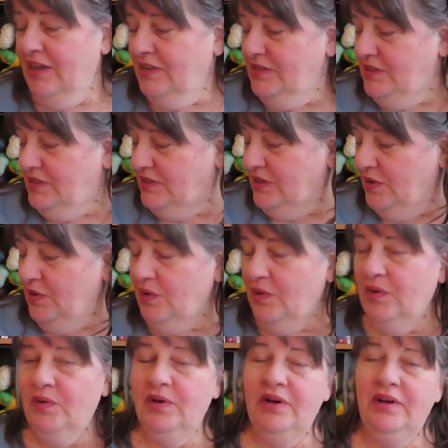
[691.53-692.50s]

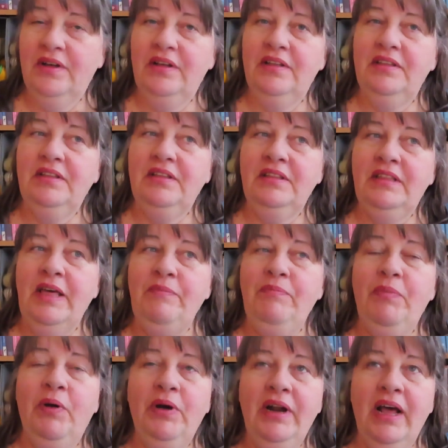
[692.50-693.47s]
So they
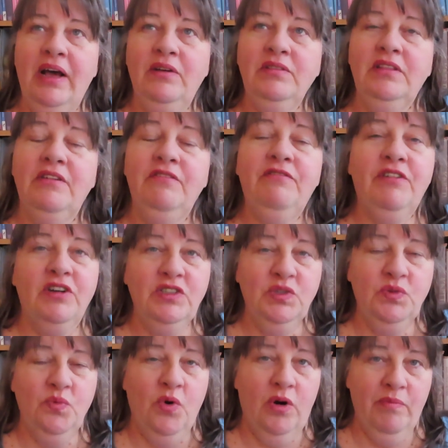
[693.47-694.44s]
put out the
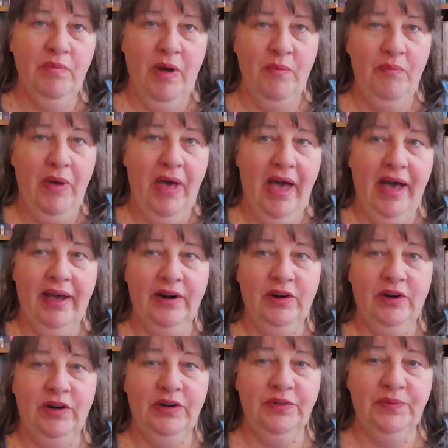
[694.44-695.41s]
first warm-up
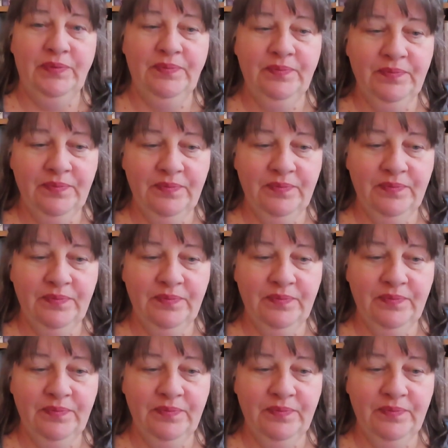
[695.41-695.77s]
pattern